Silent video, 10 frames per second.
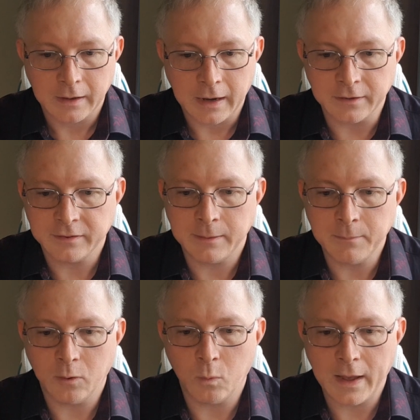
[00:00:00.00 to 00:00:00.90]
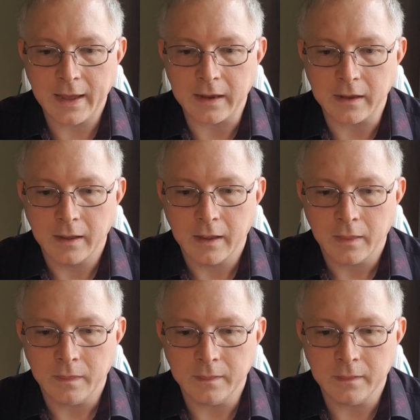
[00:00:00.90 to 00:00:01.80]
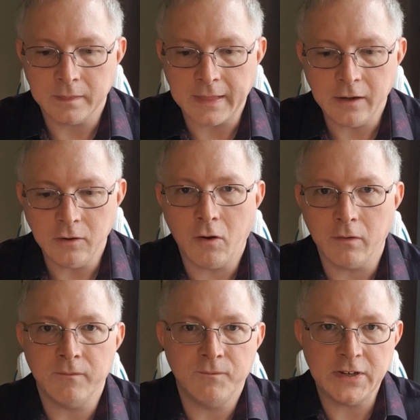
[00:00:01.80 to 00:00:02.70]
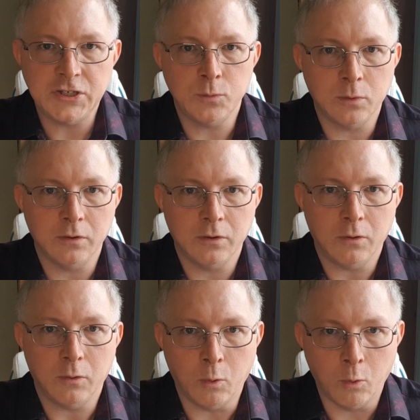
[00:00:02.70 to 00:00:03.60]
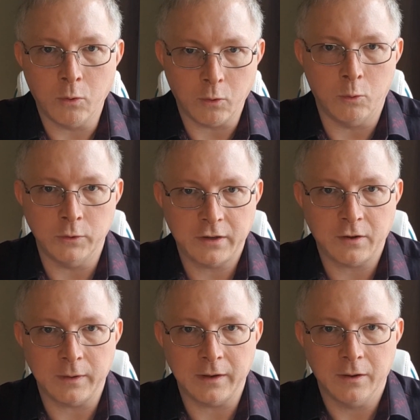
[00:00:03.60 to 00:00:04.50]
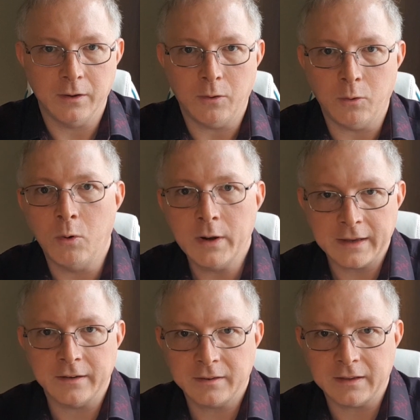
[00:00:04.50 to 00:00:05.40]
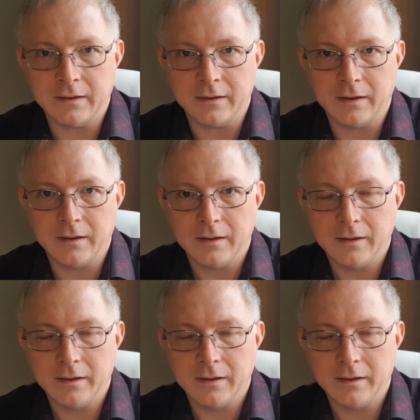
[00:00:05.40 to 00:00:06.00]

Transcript: in a similar way, they're not visual or auditory or kinesthetic.